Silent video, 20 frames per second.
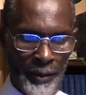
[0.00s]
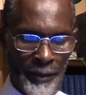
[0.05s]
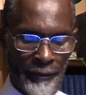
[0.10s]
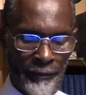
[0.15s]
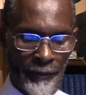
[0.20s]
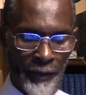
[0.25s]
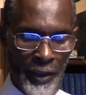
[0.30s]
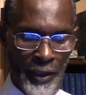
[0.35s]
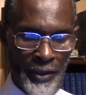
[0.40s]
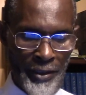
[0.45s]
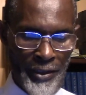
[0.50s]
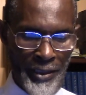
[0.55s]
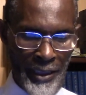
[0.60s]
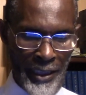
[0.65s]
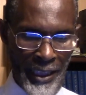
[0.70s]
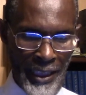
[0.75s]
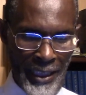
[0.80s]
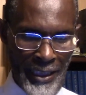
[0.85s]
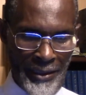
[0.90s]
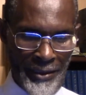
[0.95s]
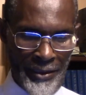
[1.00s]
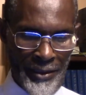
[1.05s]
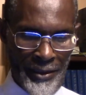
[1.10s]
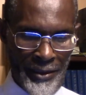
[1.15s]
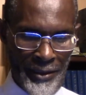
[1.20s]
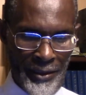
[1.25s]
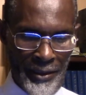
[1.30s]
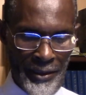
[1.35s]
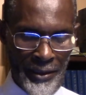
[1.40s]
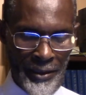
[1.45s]
Verse 8,
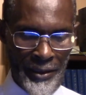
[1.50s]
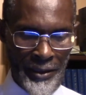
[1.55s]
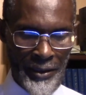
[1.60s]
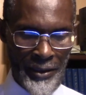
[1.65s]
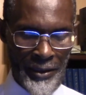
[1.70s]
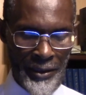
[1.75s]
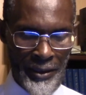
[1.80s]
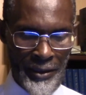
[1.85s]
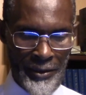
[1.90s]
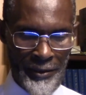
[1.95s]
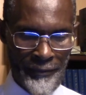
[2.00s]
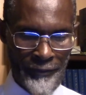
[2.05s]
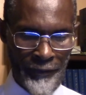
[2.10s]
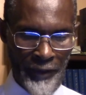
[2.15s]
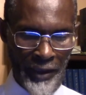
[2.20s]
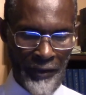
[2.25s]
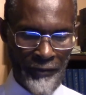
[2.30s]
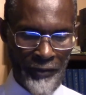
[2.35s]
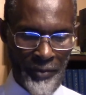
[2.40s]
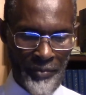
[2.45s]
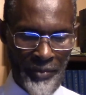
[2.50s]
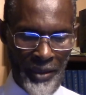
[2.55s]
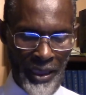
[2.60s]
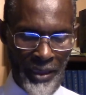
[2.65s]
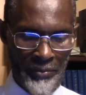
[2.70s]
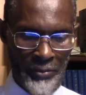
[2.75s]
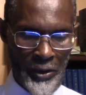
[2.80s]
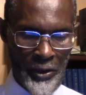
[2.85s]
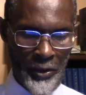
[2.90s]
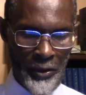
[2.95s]
if you have your
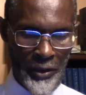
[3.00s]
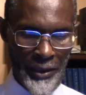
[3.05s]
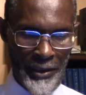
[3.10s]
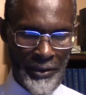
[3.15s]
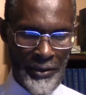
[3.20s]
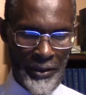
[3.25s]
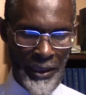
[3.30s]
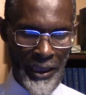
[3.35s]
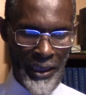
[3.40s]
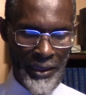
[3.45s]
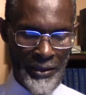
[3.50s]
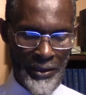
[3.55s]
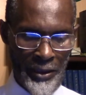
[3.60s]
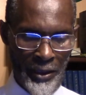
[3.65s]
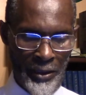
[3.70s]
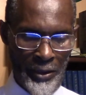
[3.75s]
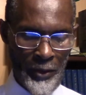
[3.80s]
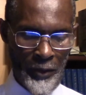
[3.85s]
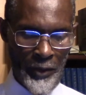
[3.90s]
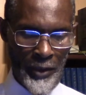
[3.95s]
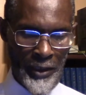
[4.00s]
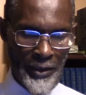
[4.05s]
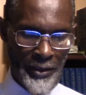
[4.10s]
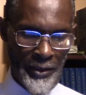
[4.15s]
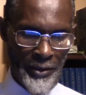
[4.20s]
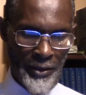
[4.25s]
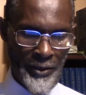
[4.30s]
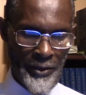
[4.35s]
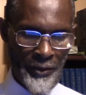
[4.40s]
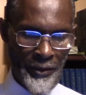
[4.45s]
Bible, look on that or look on
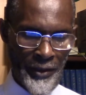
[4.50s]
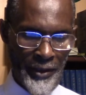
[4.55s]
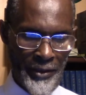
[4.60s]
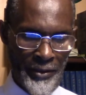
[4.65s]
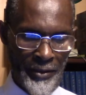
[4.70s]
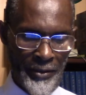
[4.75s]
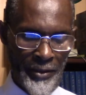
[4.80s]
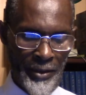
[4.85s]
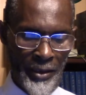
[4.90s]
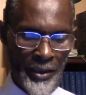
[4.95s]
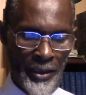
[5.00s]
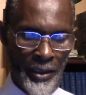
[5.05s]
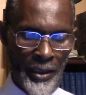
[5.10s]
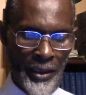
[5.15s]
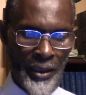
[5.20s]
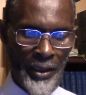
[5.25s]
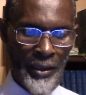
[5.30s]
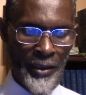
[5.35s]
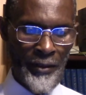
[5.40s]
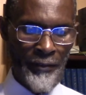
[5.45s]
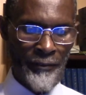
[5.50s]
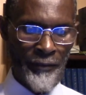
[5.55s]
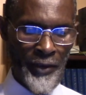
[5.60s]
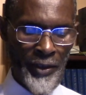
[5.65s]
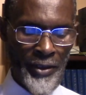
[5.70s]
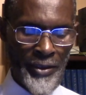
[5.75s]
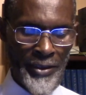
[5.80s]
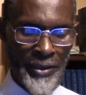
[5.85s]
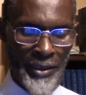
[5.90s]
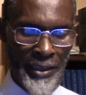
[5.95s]
the screen.
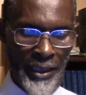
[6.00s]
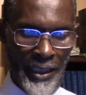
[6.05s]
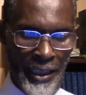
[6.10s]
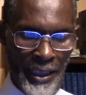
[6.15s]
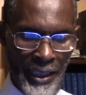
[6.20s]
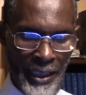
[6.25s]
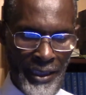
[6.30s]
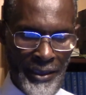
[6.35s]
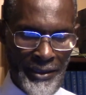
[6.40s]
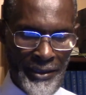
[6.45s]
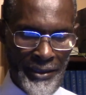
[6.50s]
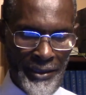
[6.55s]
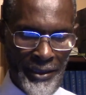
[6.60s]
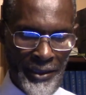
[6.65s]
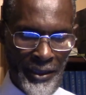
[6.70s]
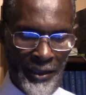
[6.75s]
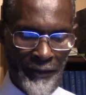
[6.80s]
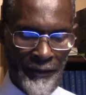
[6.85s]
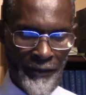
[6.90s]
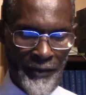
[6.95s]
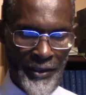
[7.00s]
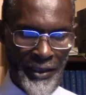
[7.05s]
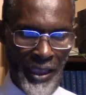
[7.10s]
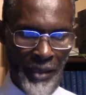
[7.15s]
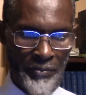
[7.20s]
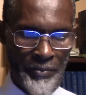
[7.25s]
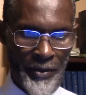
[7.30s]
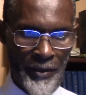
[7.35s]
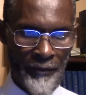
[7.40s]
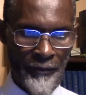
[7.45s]
Verse 8 of
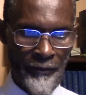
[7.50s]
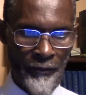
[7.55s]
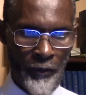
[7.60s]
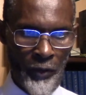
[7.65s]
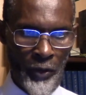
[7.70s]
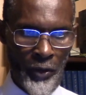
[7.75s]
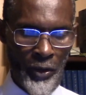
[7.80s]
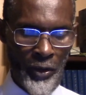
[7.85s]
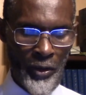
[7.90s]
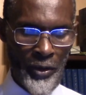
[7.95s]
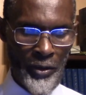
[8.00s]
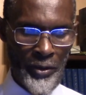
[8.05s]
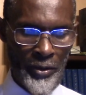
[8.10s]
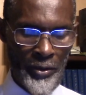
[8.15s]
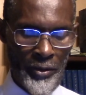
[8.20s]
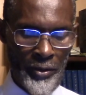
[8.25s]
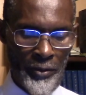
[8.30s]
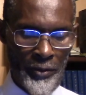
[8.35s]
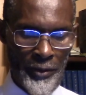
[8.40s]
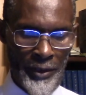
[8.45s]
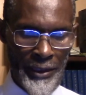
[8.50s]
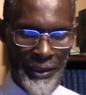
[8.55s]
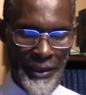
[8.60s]
chapter 4, read